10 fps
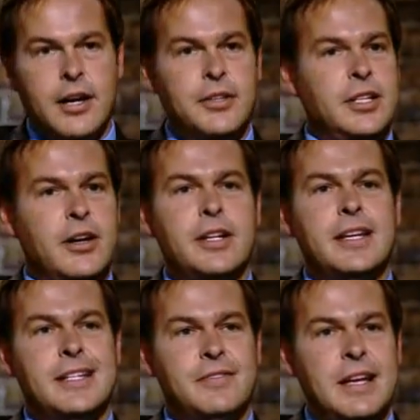I think the
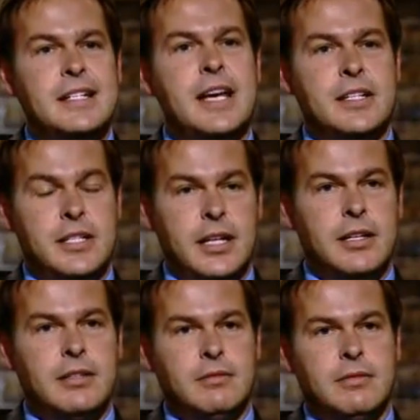idea is fantastic.
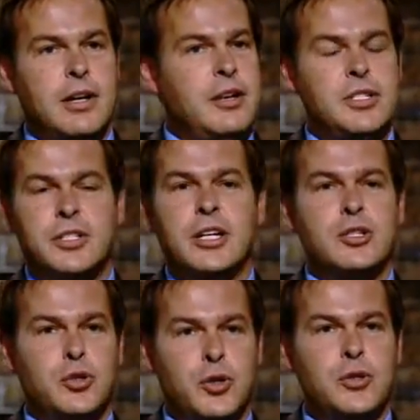I don't just think
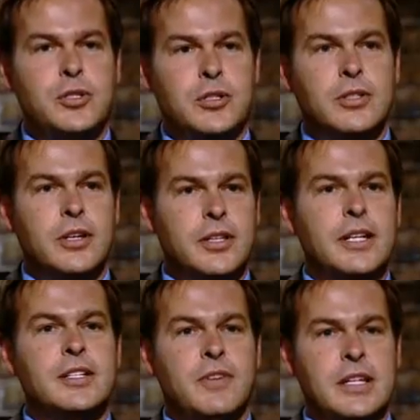it's good, I
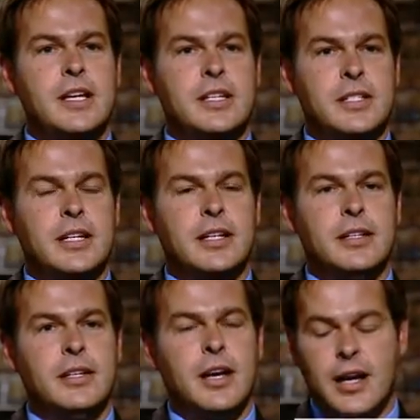think it's fantastic.
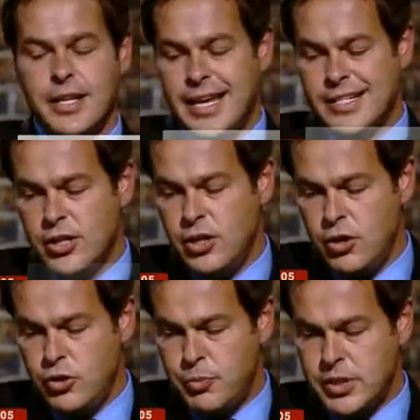I think it has a
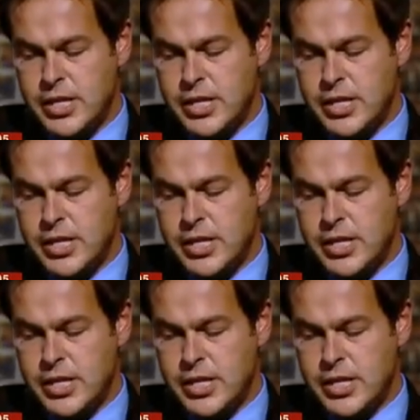huge